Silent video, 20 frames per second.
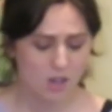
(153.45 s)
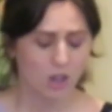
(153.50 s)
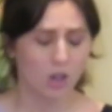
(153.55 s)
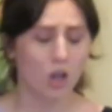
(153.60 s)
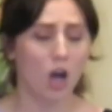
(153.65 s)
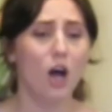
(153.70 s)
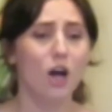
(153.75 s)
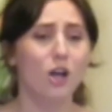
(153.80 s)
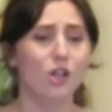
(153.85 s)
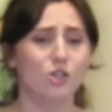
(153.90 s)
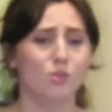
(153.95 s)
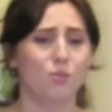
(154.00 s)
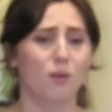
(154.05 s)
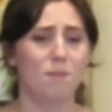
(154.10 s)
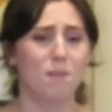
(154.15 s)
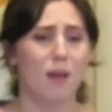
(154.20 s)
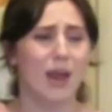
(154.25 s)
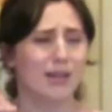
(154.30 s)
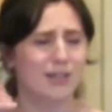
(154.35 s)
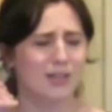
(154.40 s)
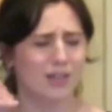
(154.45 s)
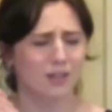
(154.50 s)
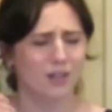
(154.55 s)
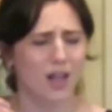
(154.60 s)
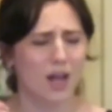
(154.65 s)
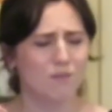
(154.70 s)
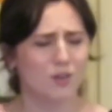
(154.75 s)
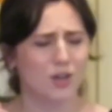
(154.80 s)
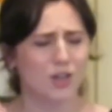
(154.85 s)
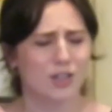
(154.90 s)
Calls were made to
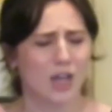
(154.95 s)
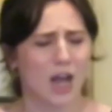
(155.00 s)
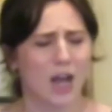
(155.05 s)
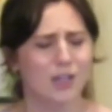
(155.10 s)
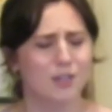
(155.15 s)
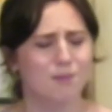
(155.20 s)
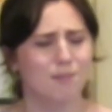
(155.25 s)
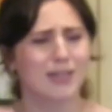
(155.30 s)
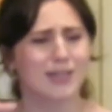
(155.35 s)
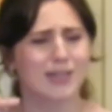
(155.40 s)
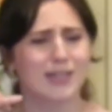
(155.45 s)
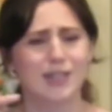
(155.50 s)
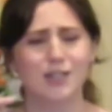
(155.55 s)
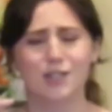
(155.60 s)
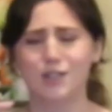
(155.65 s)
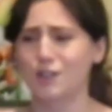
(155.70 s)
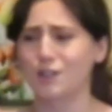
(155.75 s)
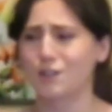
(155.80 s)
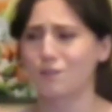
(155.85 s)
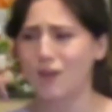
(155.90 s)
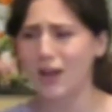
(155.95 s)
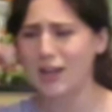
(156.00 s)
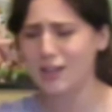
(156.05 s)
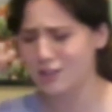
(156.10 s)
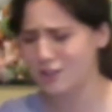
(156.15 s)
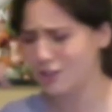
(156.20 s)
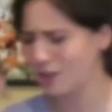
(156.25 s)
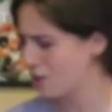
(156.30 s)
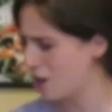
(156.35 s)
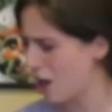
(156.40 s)
lovers, husbands, sisters,
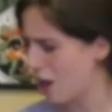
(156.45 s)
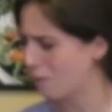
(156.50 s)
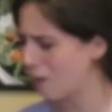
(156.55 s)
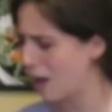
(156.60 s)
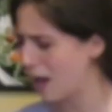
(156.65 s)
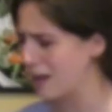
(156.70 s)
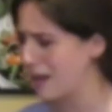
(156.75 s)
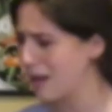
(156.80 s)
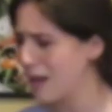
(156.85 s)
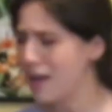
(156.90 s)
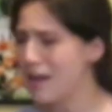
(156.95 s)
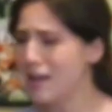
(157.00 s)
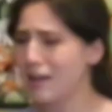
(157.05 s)
friends, to no one.